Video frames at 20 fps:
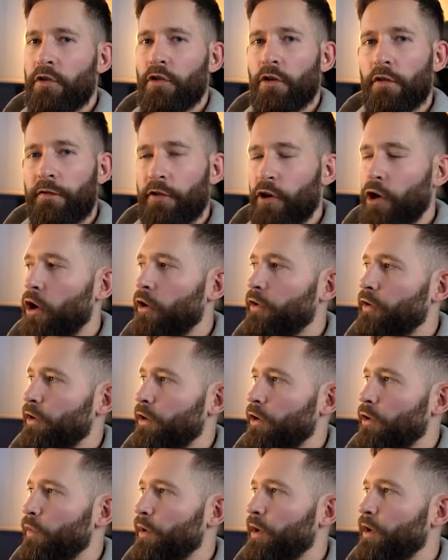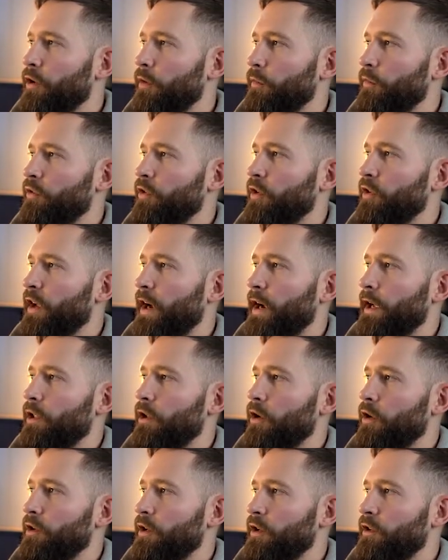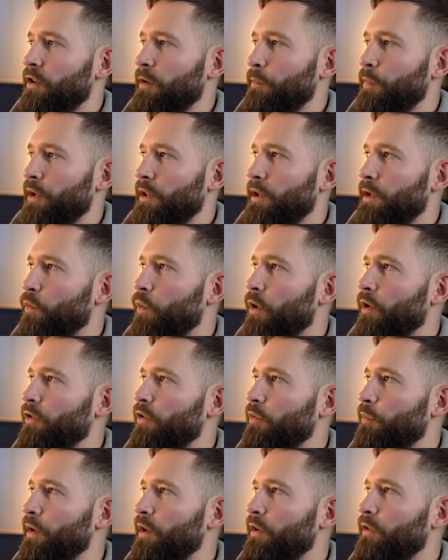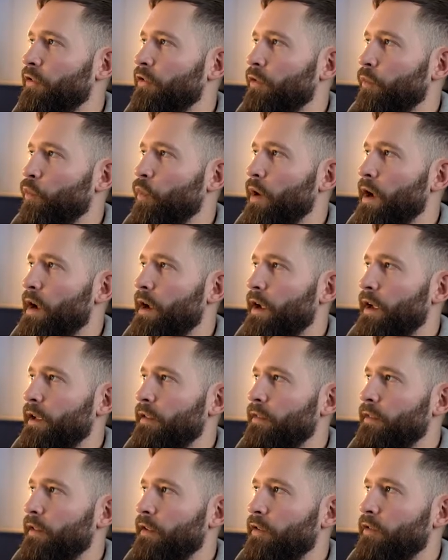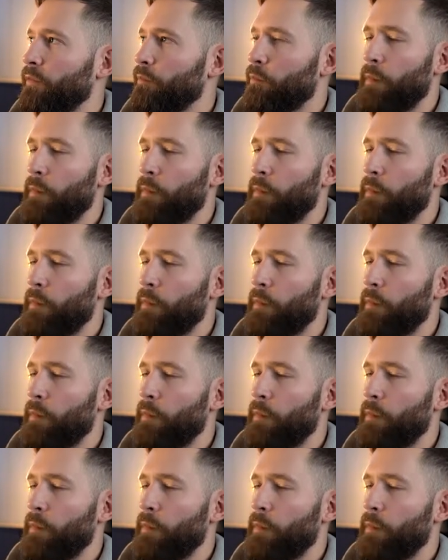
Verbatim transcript: So for audio, when it comes to dialogue, you typically want to be somewhere in this